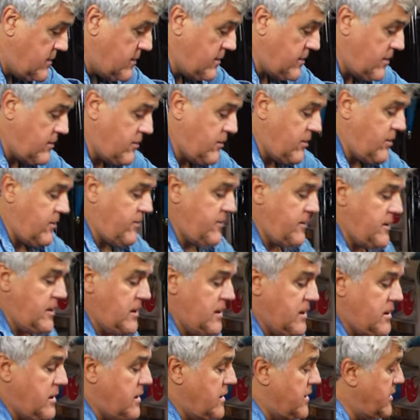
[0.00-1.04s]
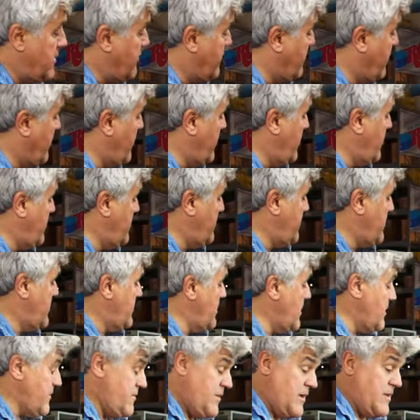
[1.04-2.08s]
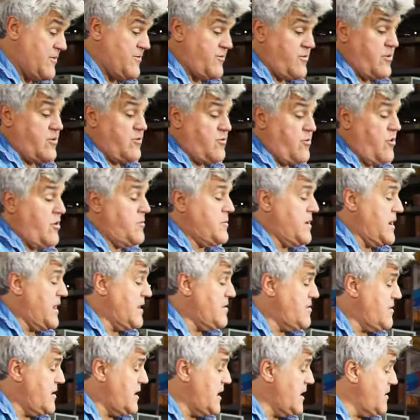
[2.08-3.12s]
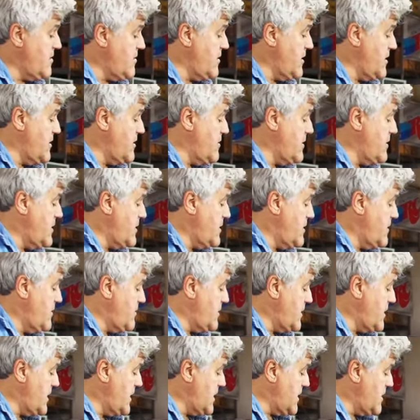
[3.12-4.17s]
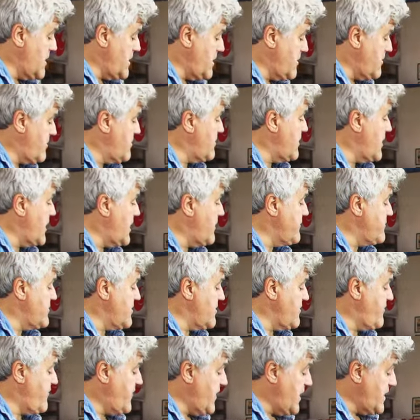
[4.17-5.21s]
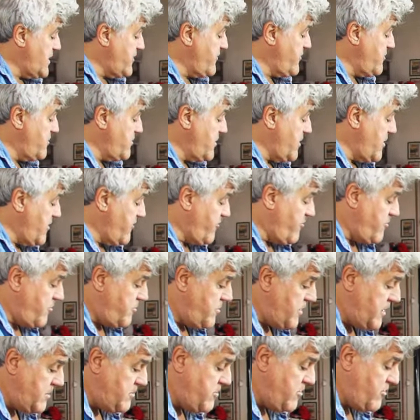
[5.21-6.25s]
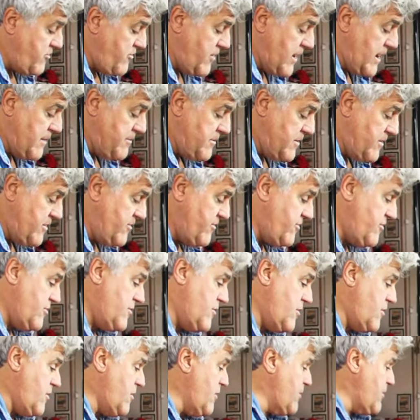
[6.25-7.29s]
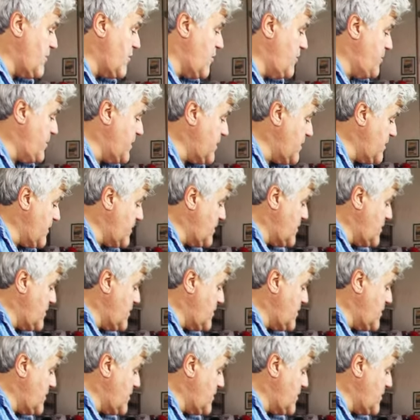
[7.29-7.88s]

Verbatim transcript: And all the nickel and chrome, well, there was no chrome in 1918, the, the nickel is obviously faded from years of people grabbing this door and opening the